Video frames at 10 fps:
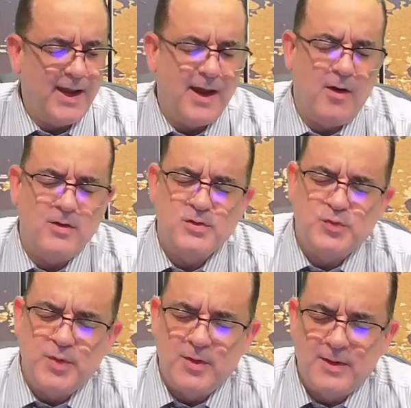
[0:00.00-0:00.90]
our
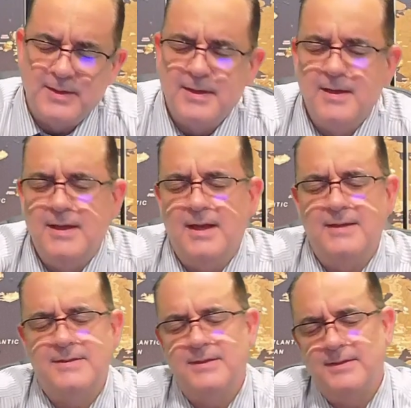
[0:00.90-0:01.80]
spirit
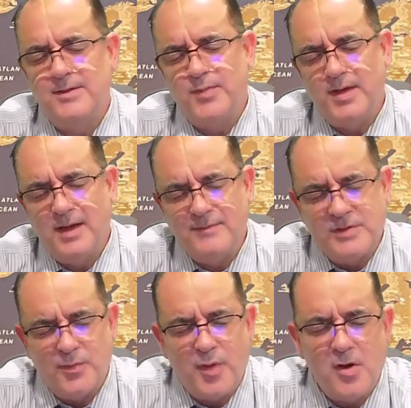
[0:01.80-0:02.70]
until it becomes a
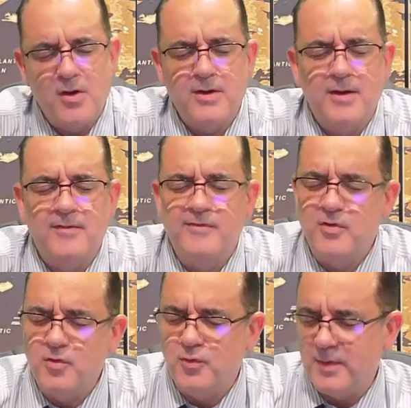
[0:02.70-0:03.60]
part of
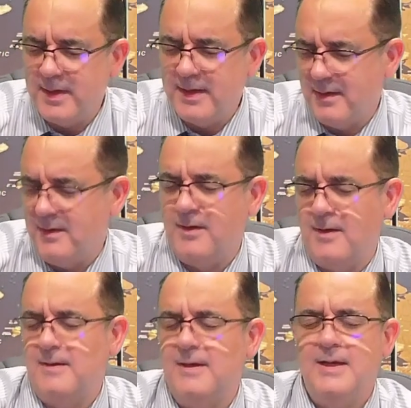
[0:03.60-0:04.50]
who we
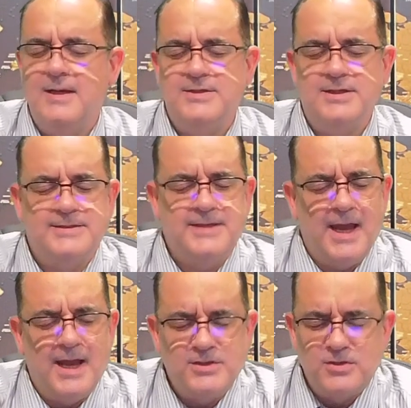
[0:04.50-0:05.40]
are. Just
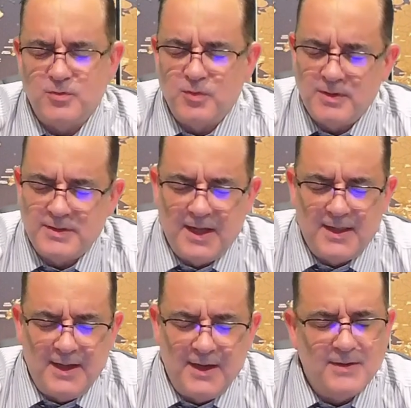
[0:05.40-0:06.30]
as your word
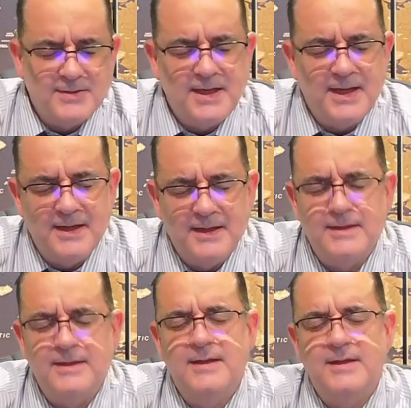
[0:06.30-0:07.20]
declares
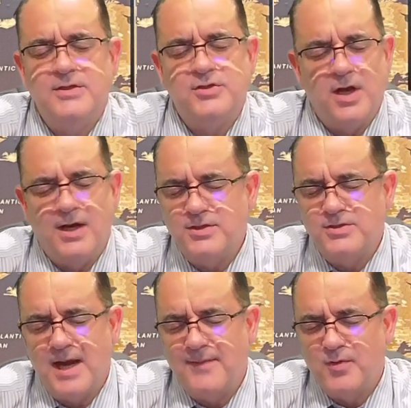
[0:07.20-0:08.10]
in John
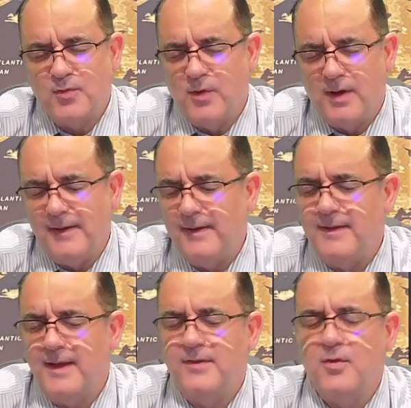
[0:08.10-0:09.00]
chapter 1,
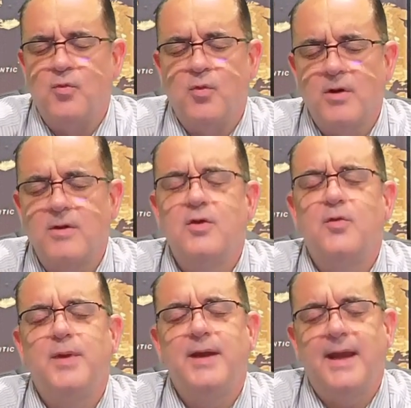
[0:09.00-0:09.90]
that the word
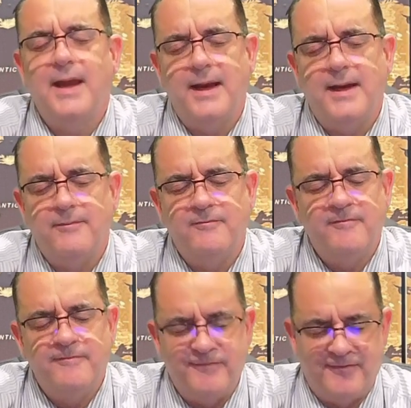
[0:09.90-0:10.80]
became
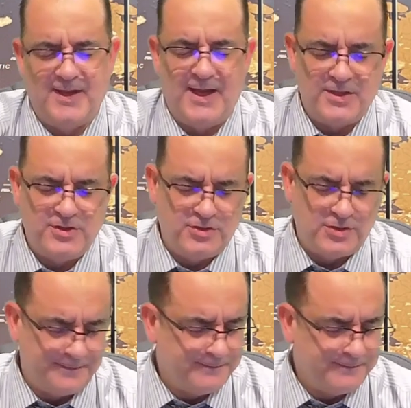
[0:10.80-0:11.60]
flesh.